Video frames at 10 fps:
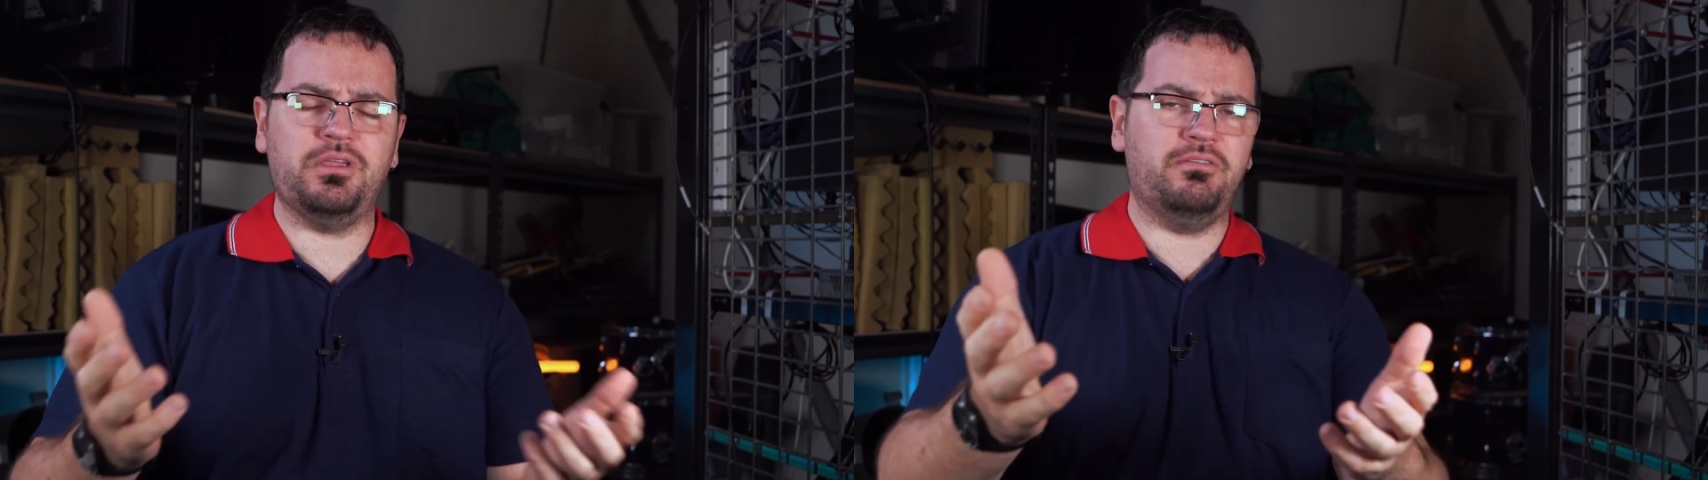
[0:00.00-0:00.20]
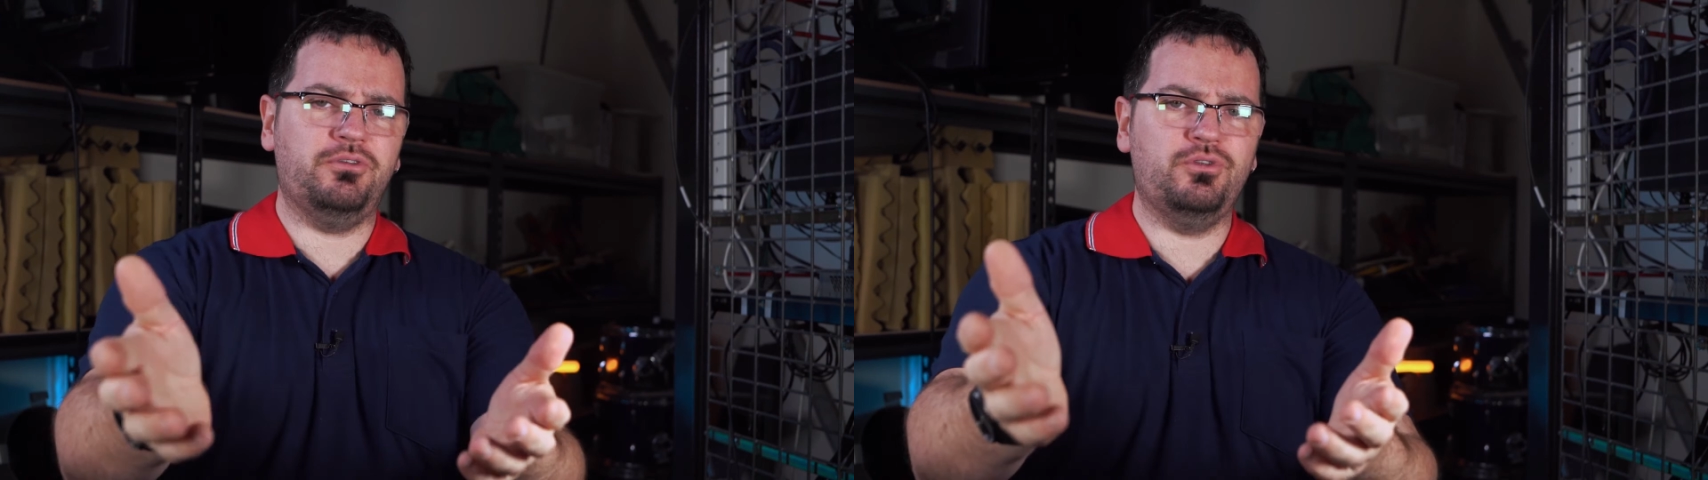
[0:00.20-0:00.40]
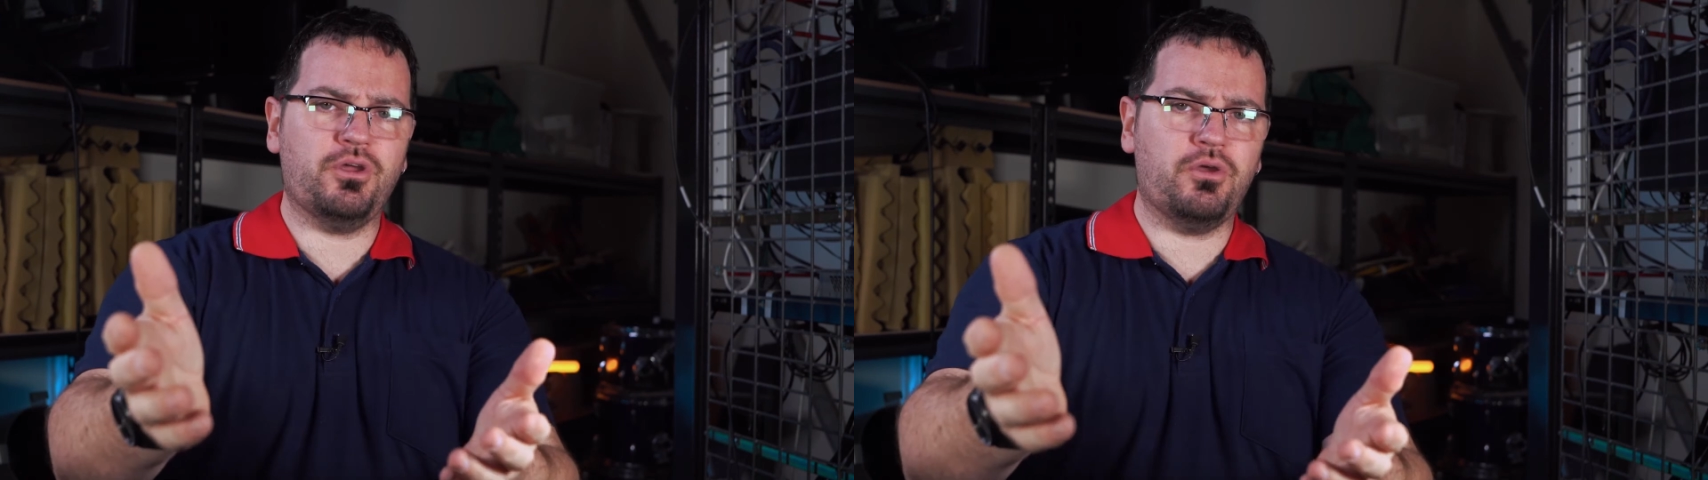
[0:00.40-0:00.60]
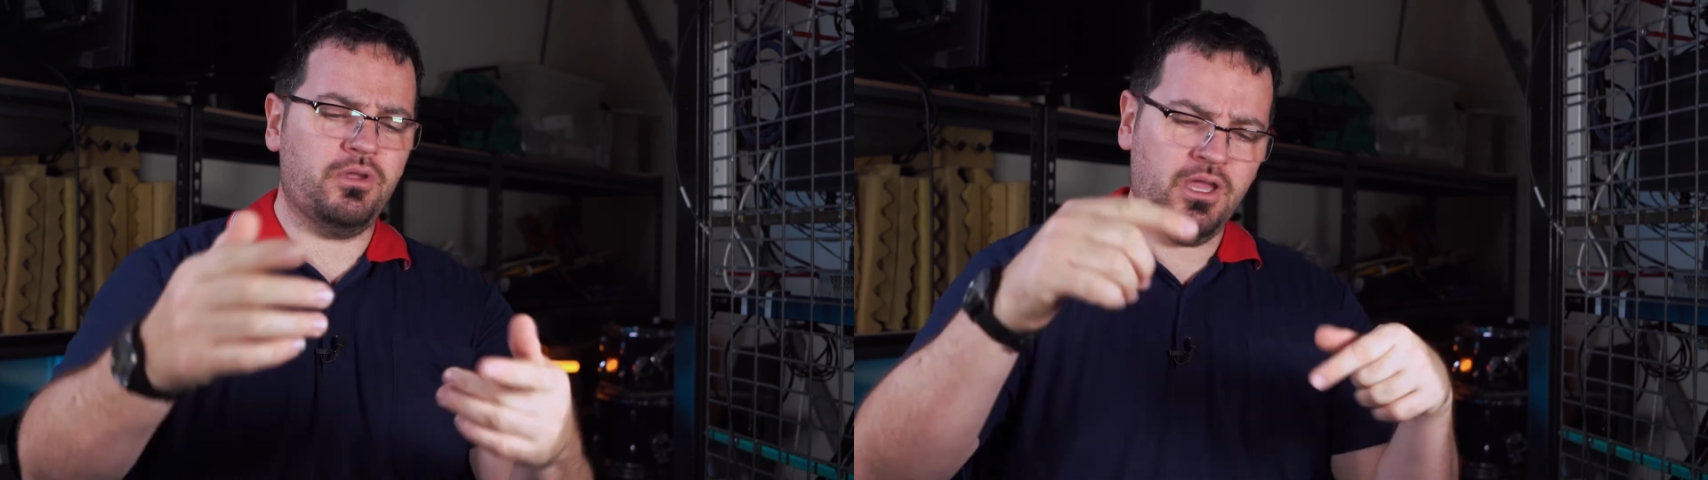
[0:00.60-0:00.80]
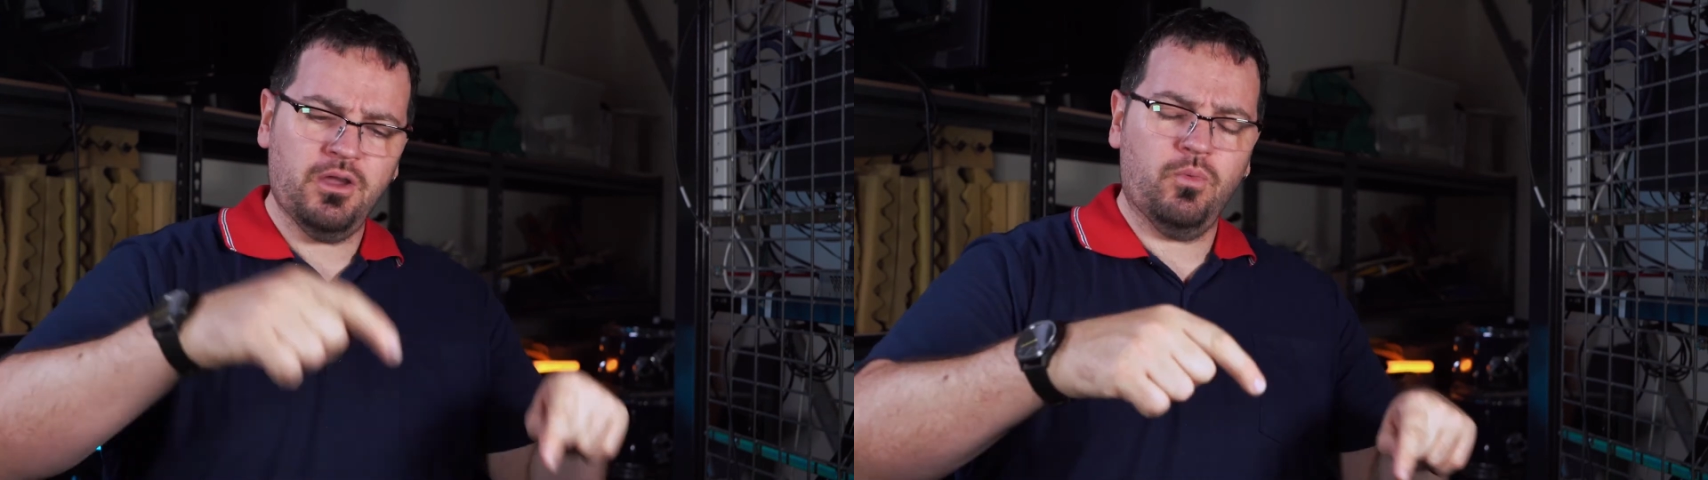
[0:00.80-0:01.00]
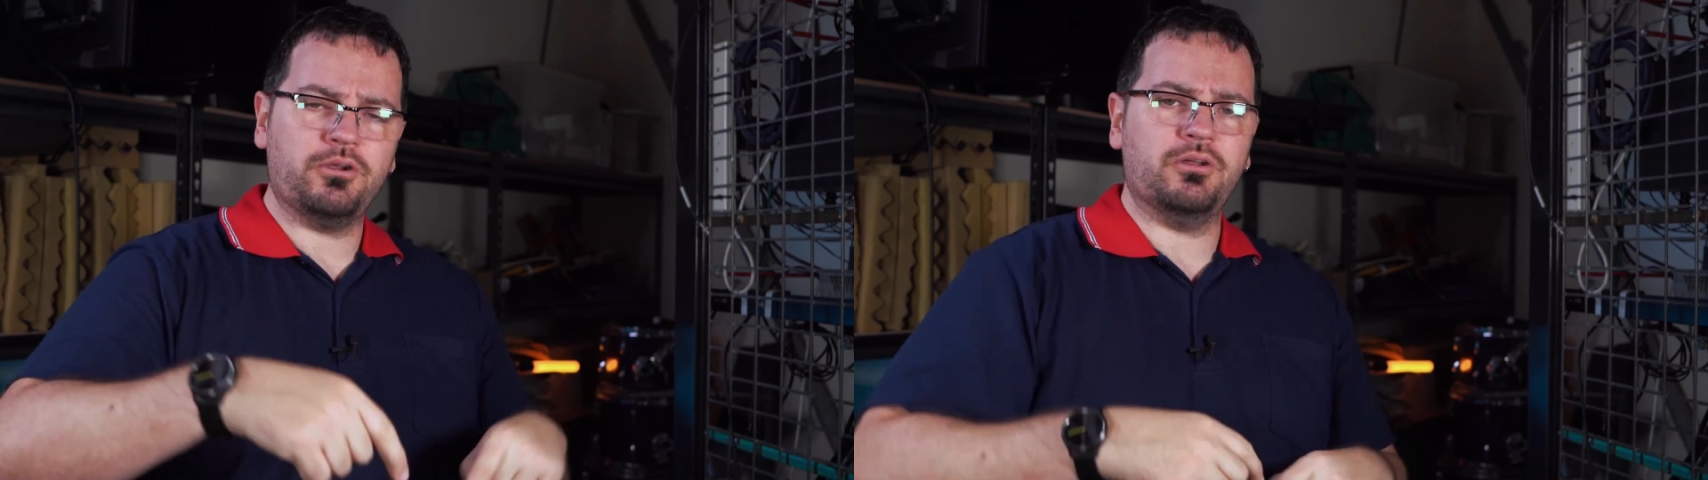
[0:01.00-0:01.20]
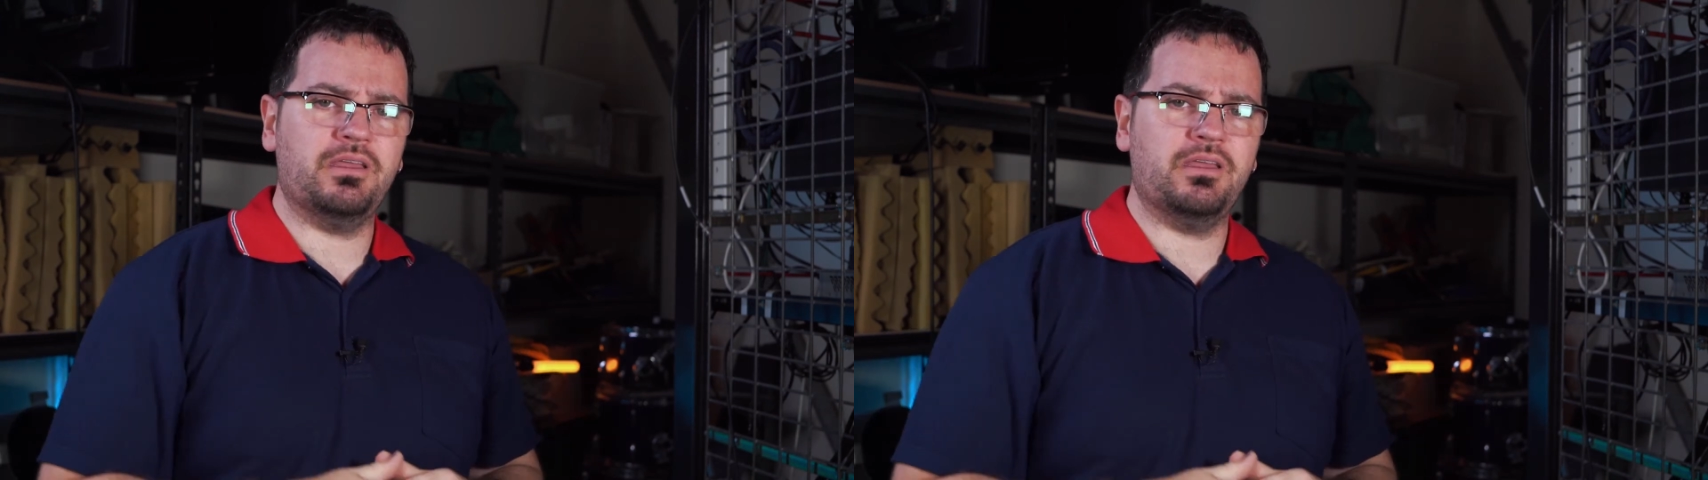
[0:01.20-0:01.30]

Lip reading: If you know, why not